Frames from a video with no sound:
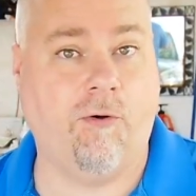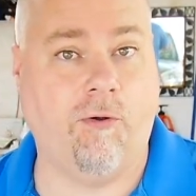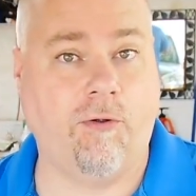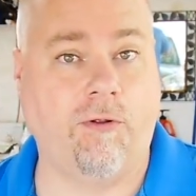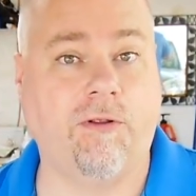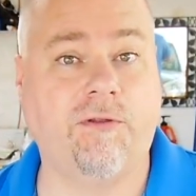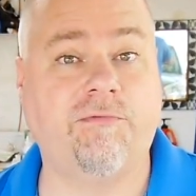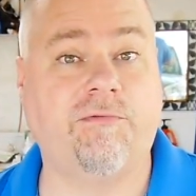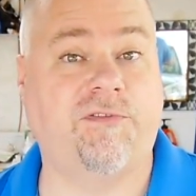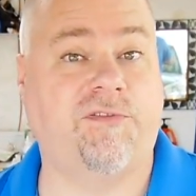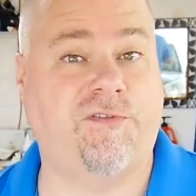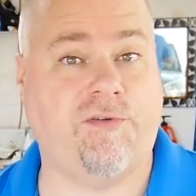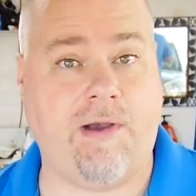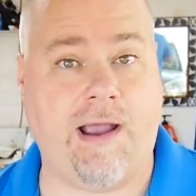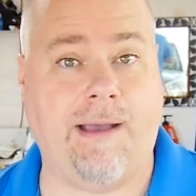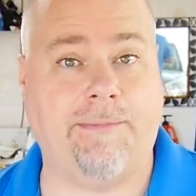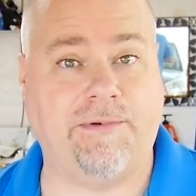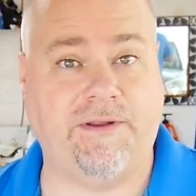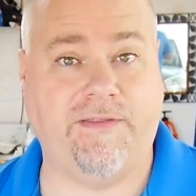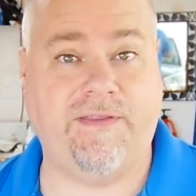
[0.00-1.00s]
old was
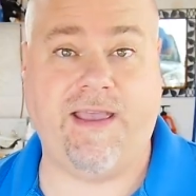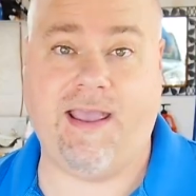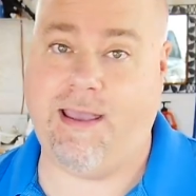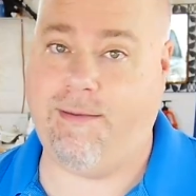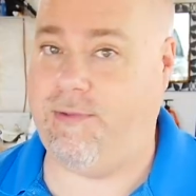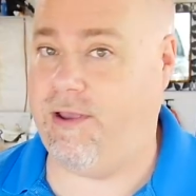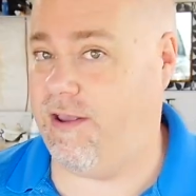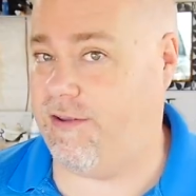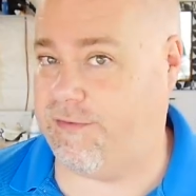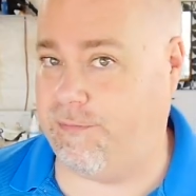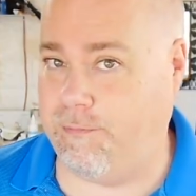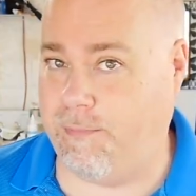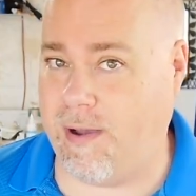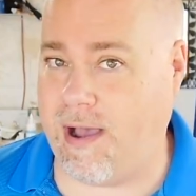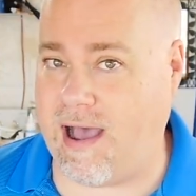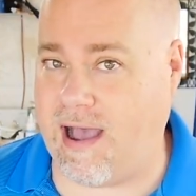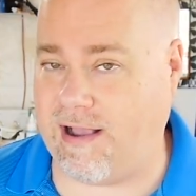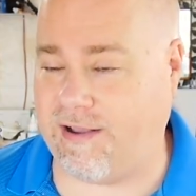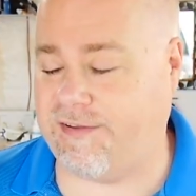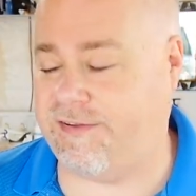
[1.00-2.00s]
trapped in the ABS
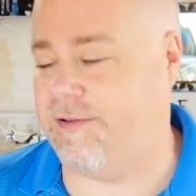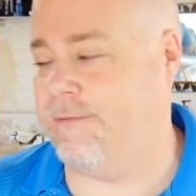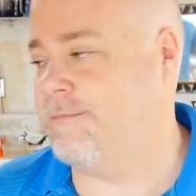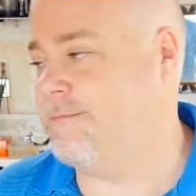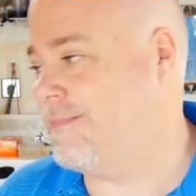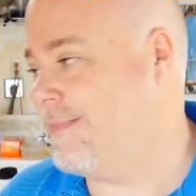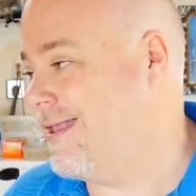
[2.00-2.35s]
box.